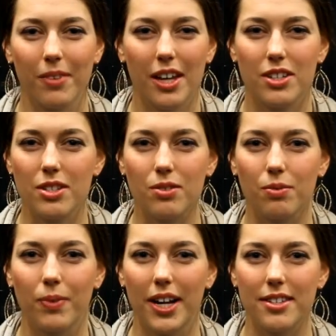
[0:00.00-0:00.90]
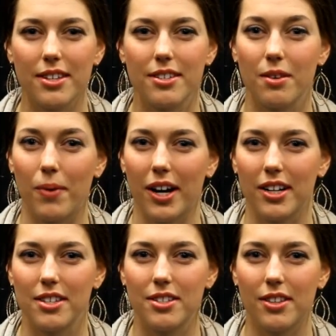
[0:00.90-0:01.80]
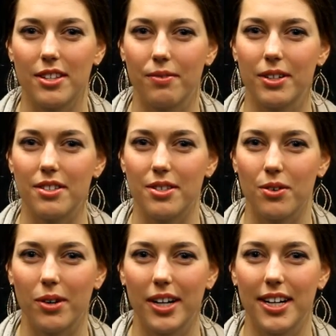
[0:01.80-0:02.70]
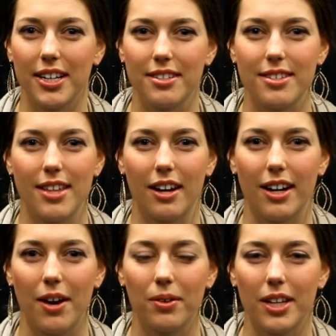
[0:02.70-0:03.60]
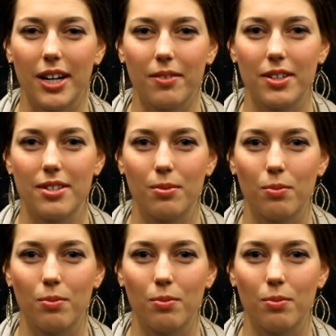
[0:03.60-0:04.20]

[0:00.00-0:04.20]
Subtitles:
It just raises awareness to the different stories that are out there of these